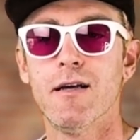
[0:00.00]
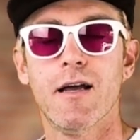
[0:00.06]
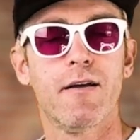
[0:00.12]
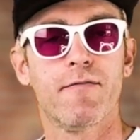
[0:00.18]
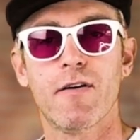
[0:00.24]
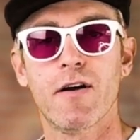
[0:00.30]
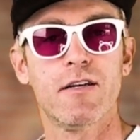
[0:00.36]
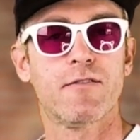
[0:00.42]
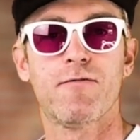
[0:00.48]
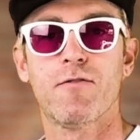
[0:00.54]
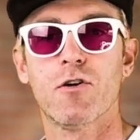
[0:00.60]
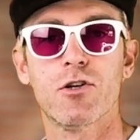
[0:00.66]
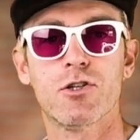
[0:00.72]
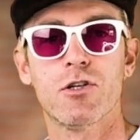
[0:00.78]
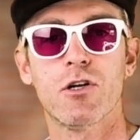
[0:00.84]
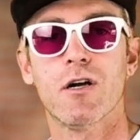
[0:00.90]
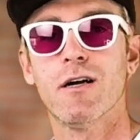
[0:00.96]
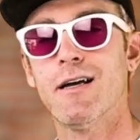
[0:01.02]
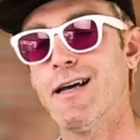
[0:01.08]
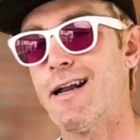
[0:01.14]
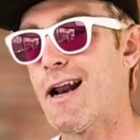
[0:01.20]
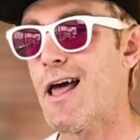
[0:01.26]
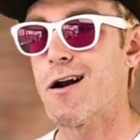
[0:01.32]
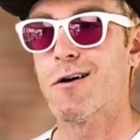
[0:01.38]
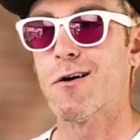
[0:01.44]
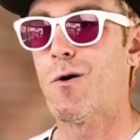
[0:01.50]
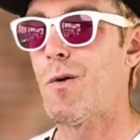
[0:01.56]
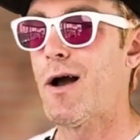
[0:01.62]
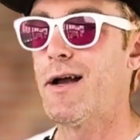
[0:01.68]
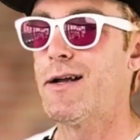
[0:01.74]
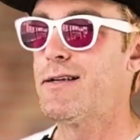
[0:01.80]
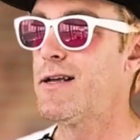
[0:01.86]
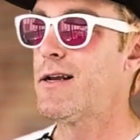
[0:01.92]
And vice versa. And I don't know
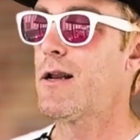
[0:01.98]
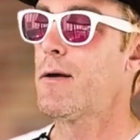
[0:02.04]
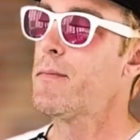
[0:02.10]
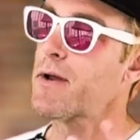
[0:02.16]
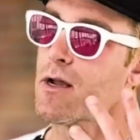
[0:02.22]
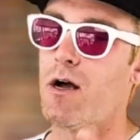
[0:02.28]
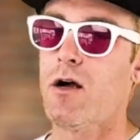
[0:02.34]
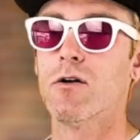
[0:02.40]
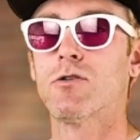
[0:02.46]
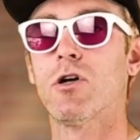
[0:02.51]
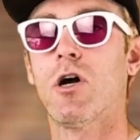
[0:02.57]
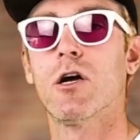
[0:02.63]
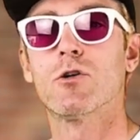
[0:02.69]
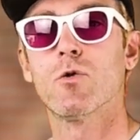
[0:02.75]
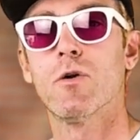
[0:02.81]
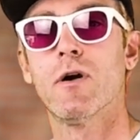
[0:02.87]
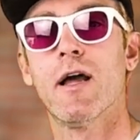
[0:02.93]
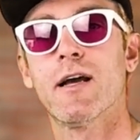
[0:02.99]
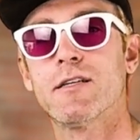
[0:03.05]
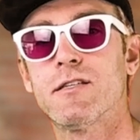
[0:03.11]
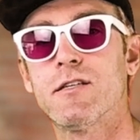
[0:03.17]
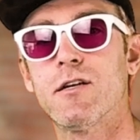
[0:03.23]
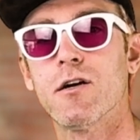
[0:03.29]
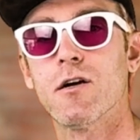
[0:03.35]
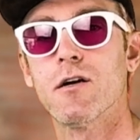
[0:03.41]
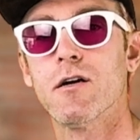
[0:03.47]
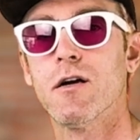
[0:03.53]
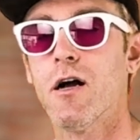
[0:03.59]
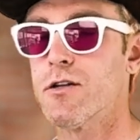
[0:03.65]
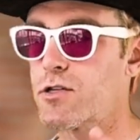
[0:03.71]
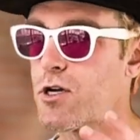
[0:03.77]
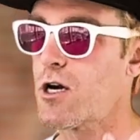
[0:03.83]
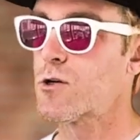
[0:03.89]
why I didn't. I'm like, I'll talk to her next year.
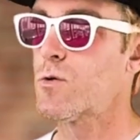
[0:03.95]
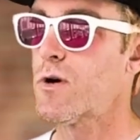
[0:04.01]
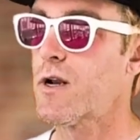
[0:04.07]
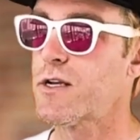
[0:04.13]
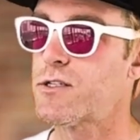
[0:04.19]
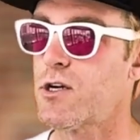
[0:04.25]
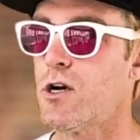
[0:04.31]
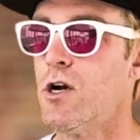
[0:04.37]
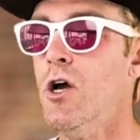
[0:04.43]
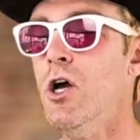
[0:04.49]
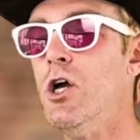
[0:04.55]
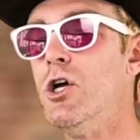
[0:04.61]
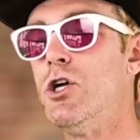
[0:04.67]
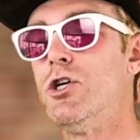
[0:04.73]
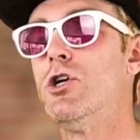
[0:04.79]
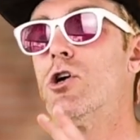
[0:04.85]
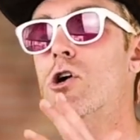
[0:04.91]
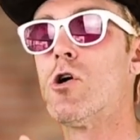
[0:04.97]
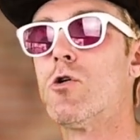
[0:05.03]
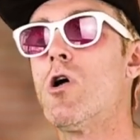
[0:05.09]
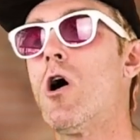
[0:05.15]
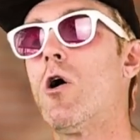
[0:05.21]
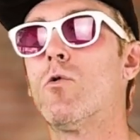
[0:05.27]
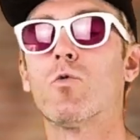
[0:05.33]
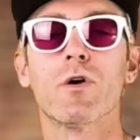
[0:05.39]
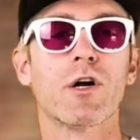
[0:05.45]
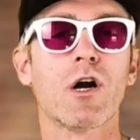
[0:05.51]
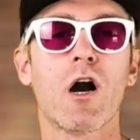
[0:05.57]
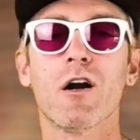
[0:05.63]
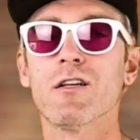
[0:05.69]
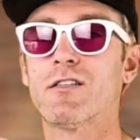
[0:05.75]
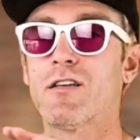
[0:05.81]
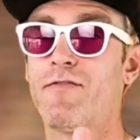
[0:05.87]
I'll talk to her next year. You don't know,
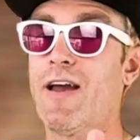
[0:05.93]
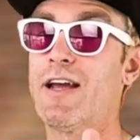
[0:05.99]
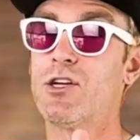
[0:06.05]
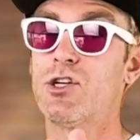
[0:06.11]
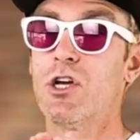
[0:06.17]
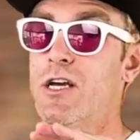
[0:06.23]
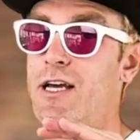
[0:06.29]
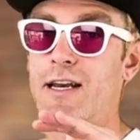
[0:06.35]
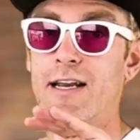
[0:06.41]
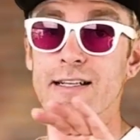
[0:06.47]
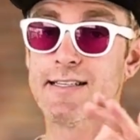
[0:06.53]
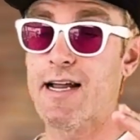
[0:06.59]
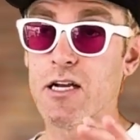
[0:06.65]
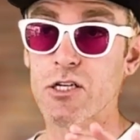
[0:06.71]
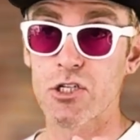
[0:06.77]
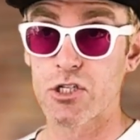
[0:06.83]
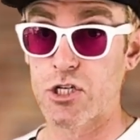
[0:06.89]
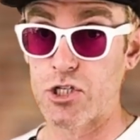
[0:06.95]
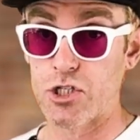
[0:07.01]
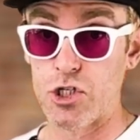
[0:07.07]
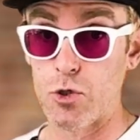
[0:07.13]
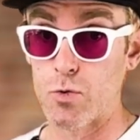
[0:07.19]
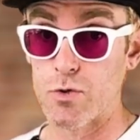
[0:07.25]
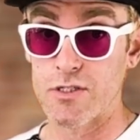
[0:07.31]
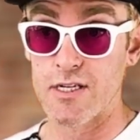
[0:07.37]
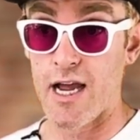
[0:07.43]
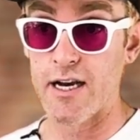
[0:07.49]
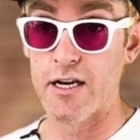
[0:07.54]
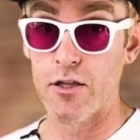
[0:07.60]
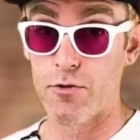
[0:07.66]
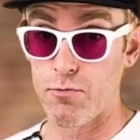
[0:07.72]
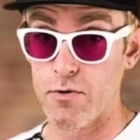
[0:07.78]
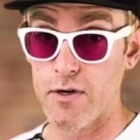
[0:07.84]
regardless of age, and it's not just because she was
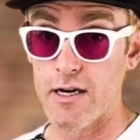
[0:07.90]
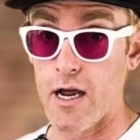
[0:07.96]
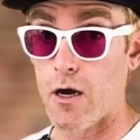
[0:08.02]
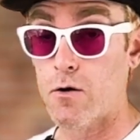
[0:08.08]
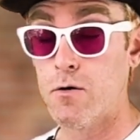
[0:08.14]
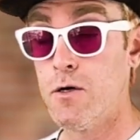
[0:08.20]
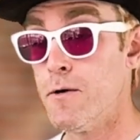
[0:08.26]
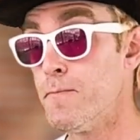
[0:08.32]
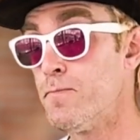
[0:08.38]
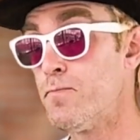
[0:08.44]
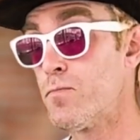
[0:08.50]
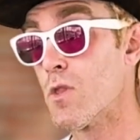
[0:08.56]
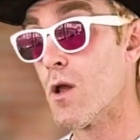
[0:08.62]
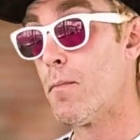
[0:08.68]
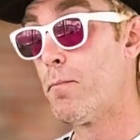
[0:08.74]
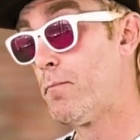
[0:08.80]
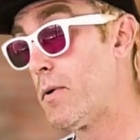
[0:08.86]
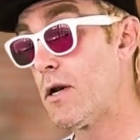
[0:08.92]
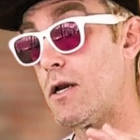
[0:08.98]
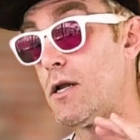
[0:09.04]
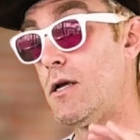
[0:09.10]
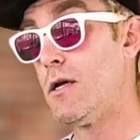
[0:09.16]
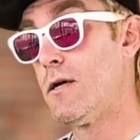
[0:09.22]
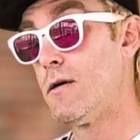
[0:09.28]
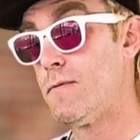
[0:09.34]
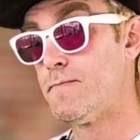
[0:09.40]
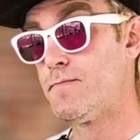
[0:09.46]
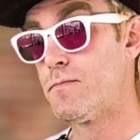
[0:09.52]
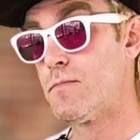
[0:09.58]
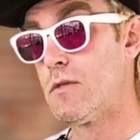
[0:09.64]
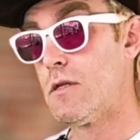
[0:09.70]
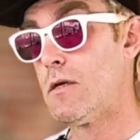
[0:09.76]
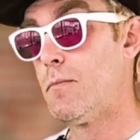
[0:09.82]
93 now, but
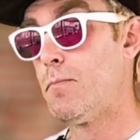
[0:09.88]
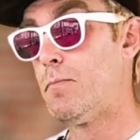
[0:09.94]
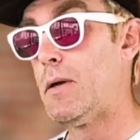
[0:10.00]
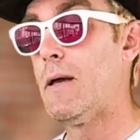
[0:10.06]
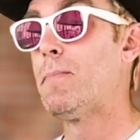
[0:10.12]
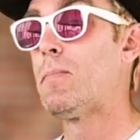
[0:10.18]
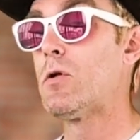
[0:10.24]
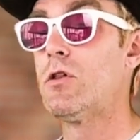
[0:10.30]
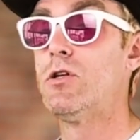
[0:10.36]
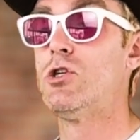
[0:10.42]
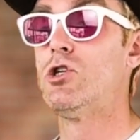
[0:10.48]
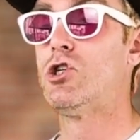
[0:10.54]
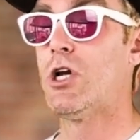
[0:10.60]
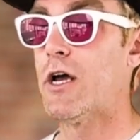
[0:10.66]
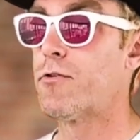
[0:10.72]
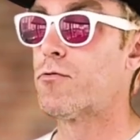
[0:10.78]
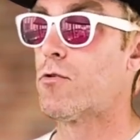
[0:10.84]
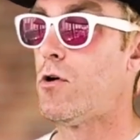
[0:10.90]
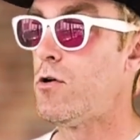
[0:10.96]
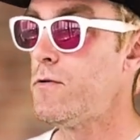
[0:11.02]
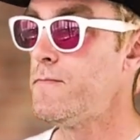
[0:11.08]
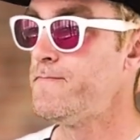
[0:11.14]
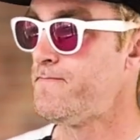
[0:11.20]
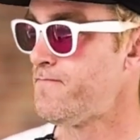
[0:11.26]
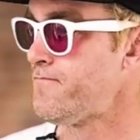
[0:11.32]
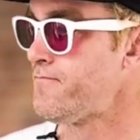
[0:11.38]
people in general,